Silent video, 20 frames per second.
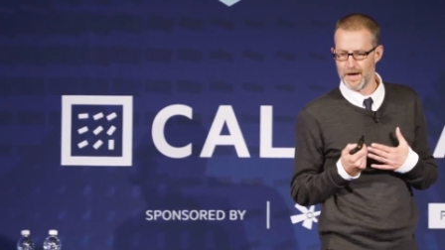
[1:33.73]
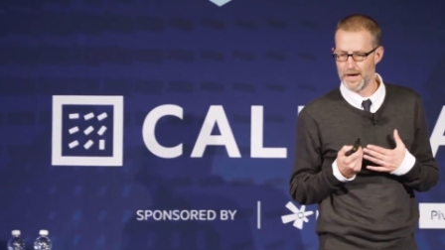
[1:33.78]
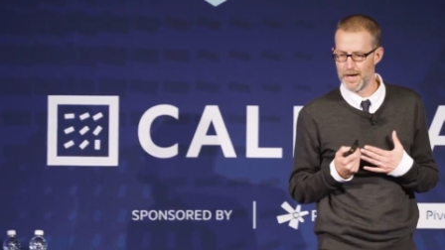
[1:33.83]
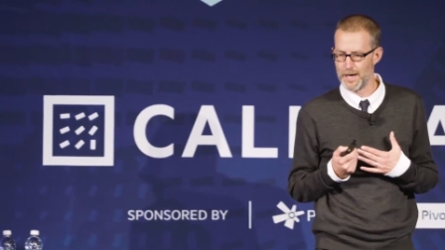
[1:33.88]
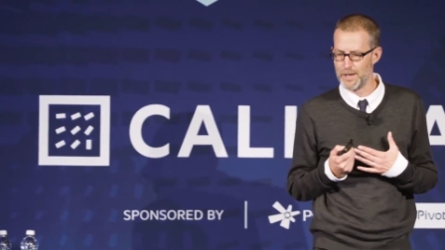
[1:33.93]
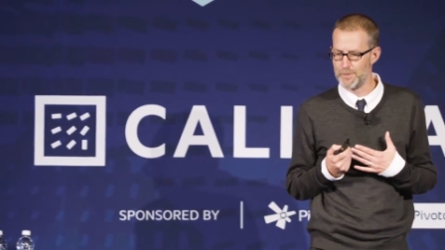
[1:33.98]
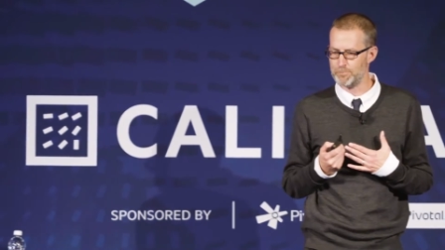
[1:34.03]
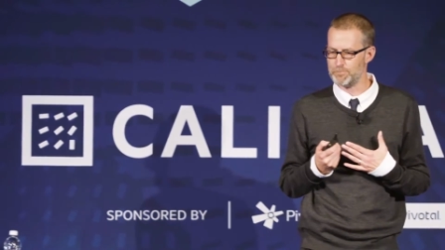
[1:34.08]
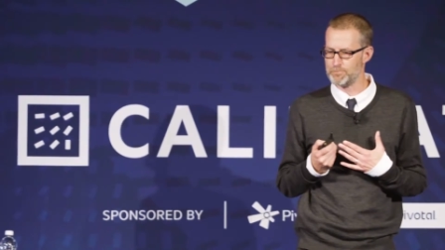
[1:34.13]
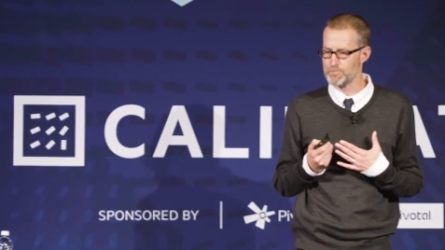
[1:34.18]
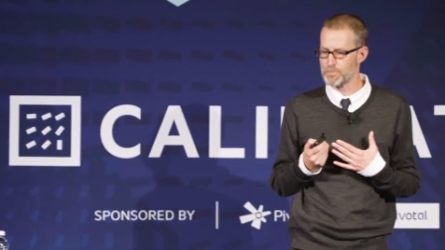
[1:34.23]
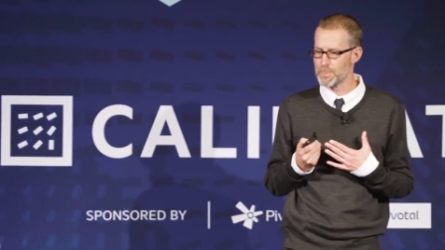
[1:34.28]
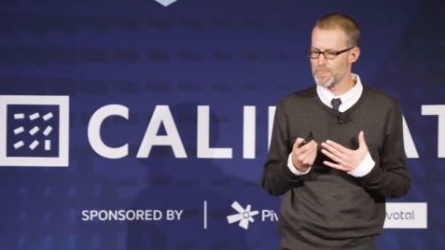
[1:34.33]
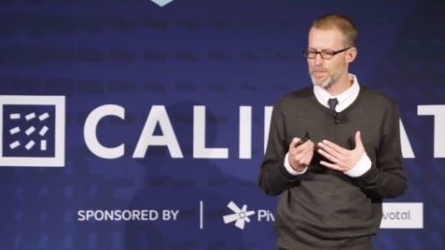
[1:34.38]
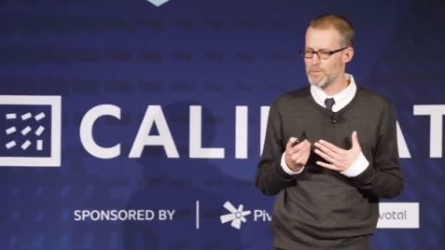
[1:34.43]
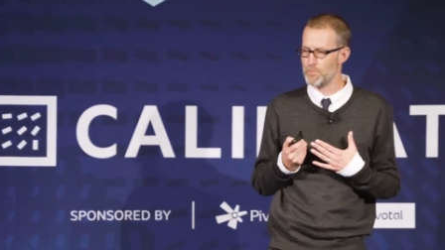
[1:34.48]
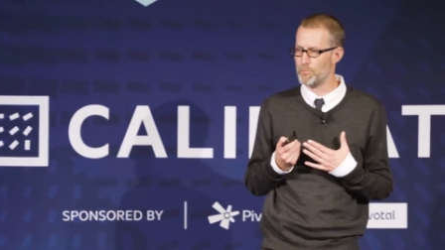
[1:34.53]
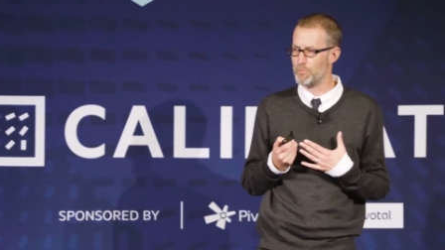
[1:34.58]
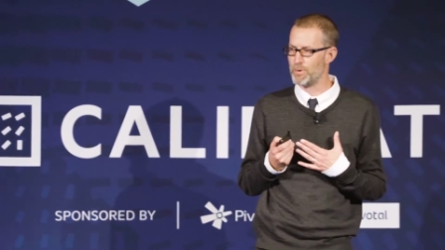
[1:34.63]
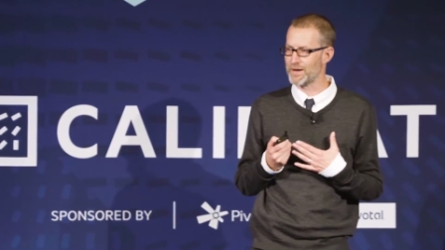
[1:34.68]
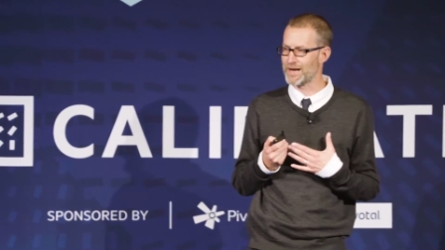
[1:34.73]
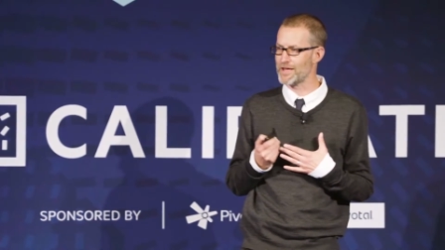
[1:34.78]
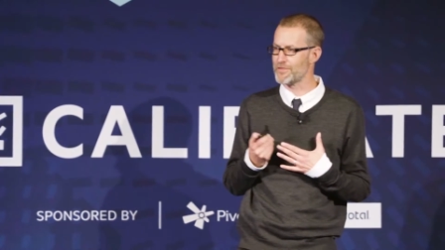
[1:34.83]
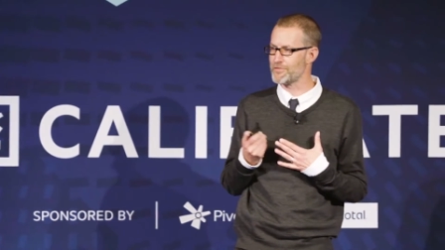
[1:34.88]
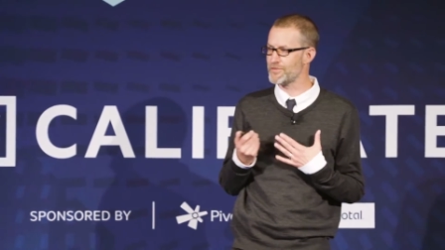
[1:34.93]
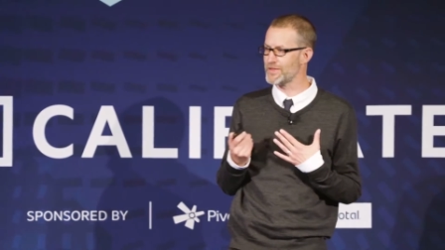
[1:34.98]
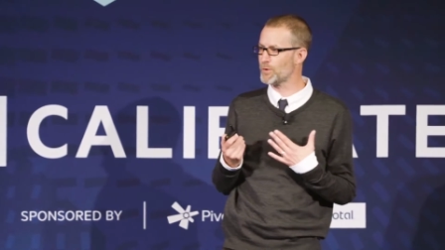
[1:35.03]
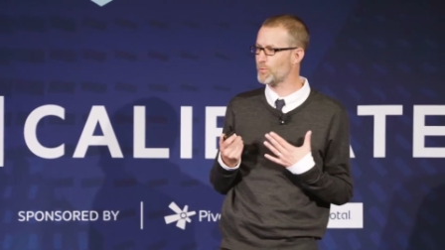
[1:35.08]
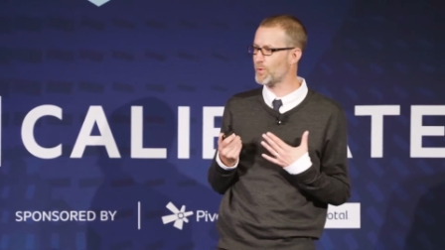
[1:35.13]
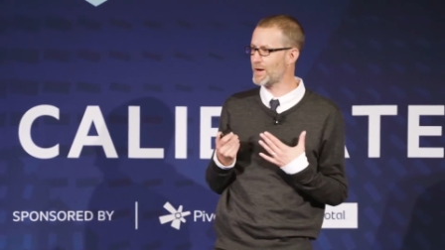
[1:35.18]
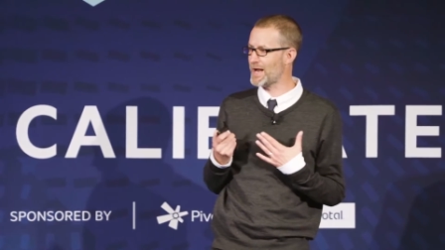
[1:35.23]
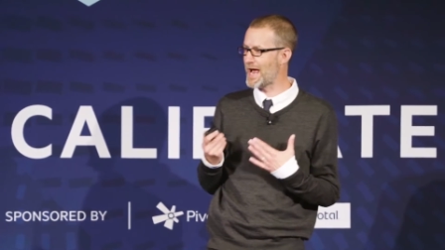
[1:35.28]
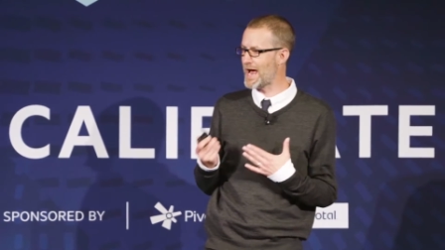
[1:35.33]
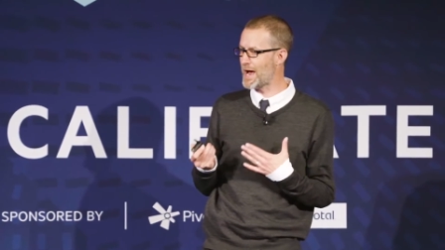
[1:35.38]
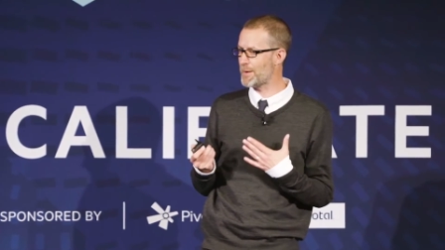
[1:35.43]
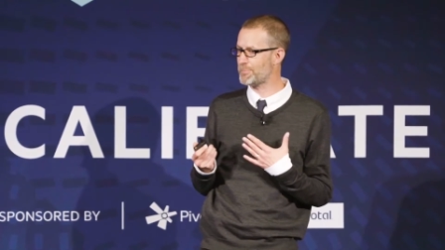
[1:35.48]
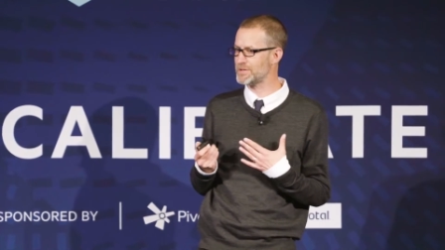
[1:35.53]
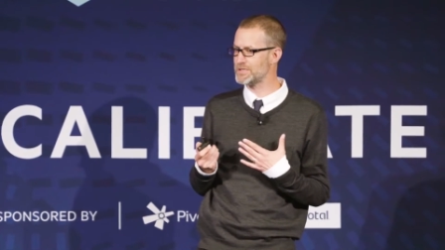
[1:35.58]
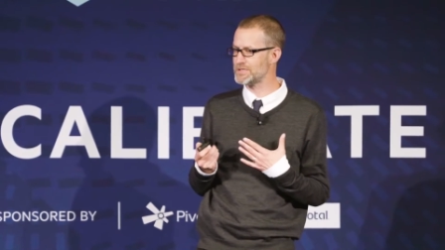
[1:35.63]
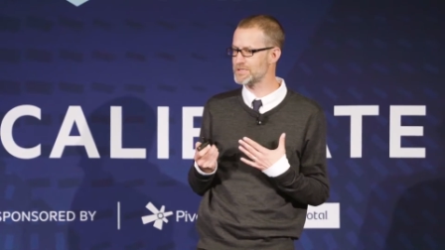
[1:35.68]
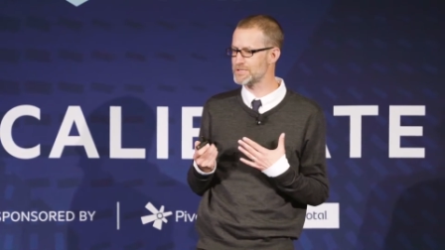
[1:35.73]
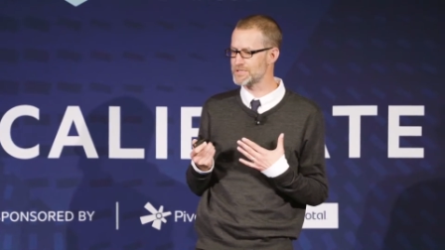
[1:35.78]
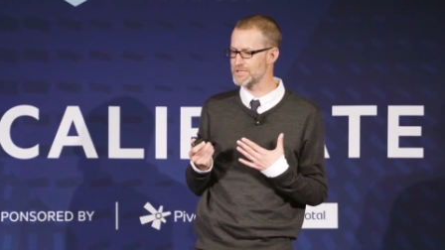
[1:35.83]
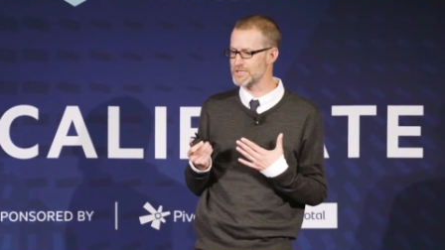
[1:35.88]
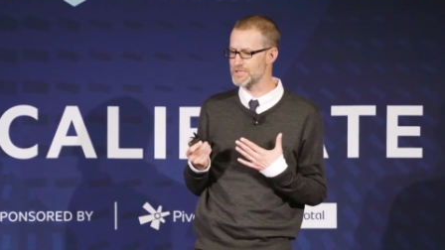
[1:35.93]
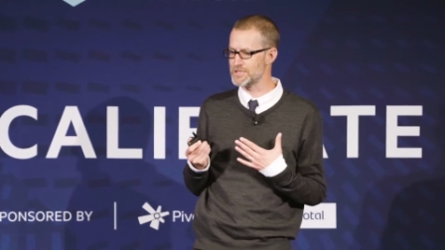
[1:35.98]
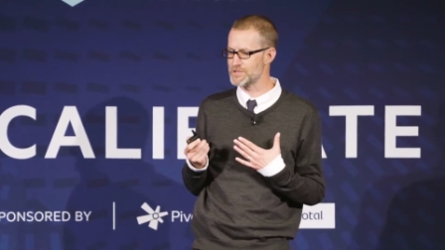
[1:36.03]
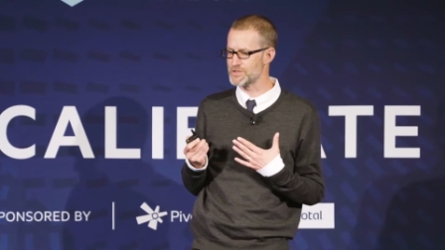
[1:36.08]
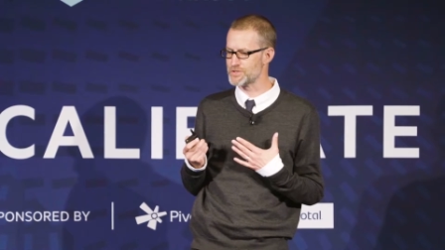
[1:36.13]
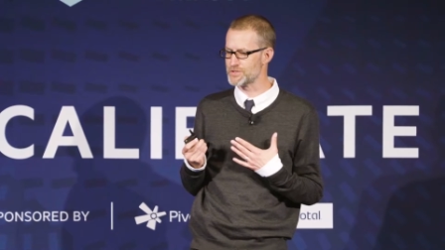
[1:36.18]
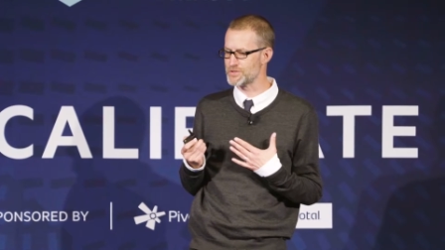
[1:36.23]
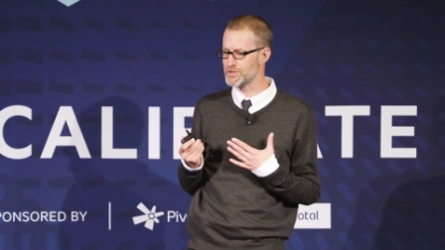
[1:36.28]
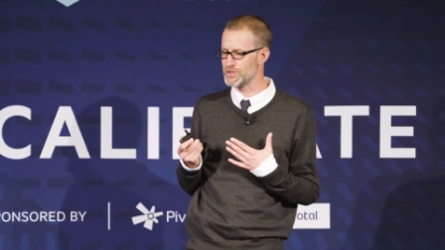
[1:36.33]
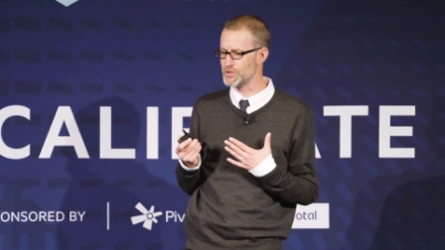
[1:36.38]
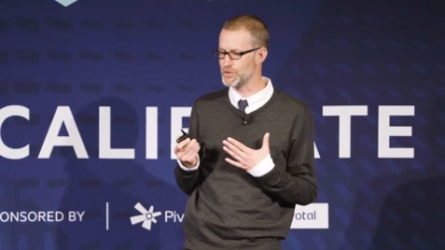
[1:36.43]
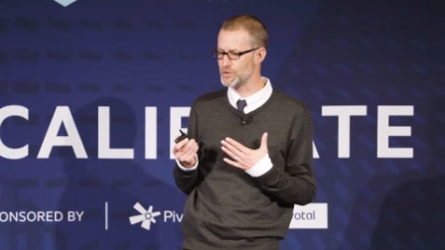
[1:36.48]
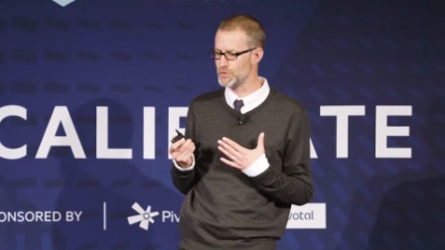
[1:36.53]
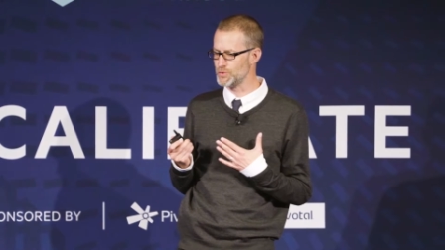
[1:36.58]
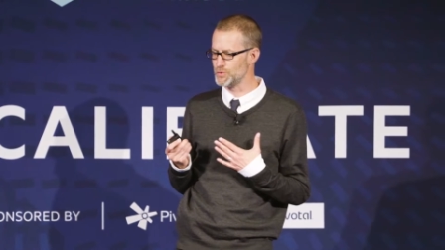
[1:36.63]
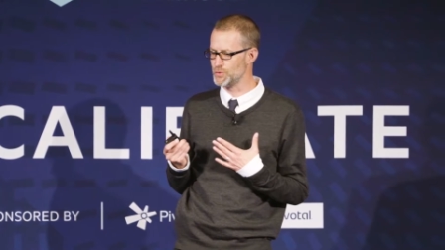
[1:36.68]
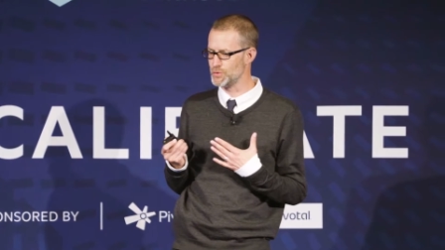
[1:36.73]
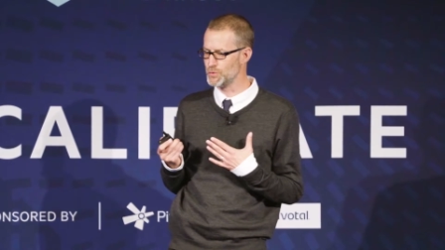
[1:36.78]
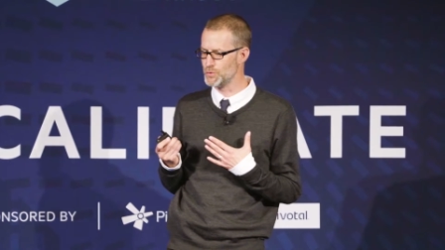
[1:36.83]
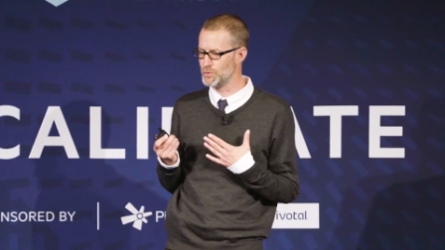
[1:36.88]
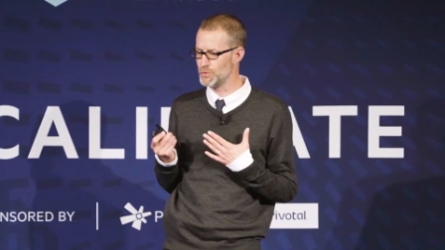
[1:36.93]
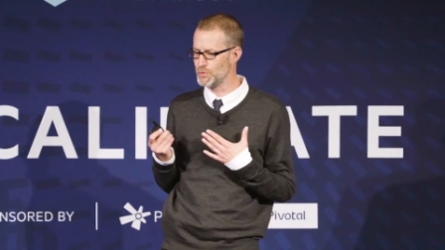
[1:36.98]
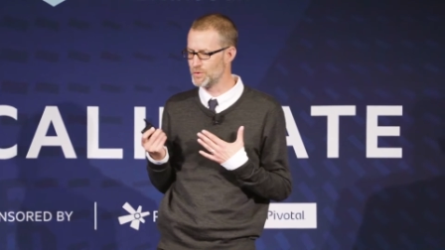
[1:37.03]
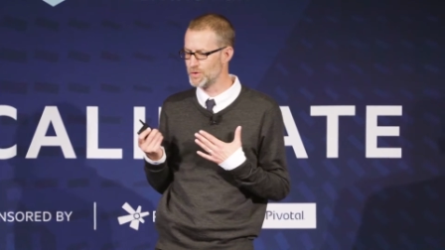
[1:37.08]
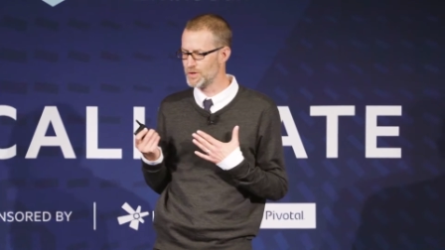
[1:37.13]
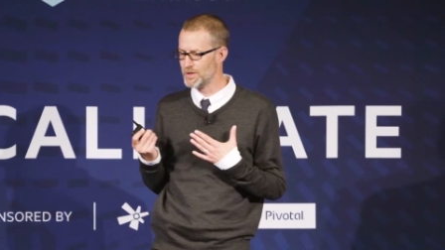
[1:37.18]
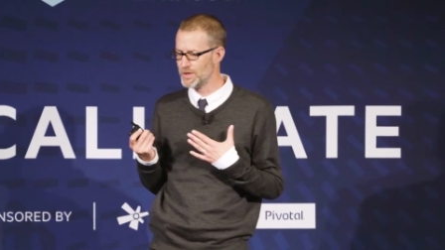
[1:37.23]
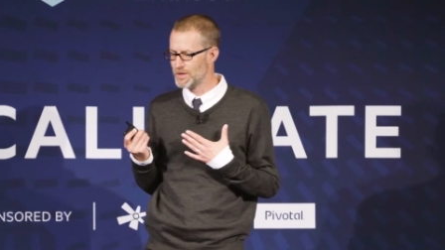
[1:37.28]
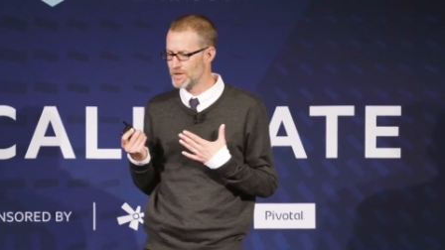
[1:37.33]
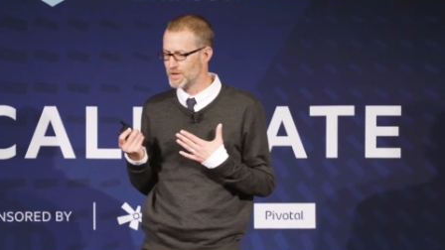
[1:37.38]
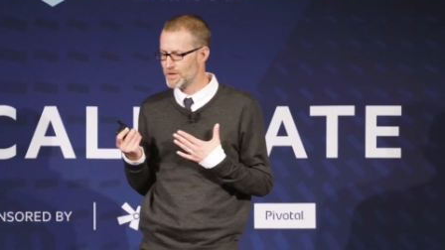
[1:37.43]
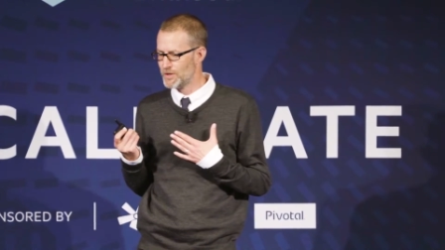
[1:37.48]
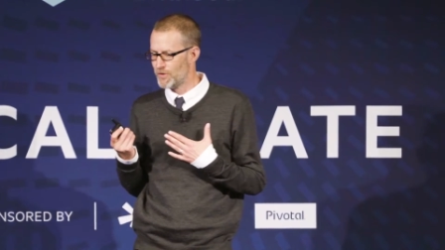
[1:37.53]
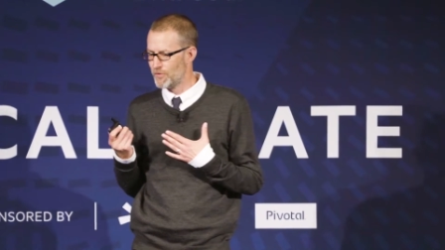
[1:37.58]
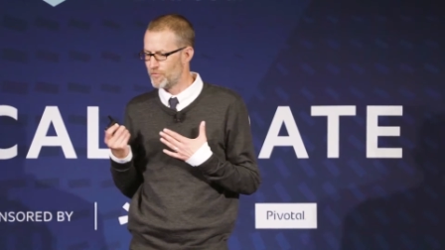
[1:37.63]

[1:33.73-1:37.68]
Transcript: Um, but I think what happens is that you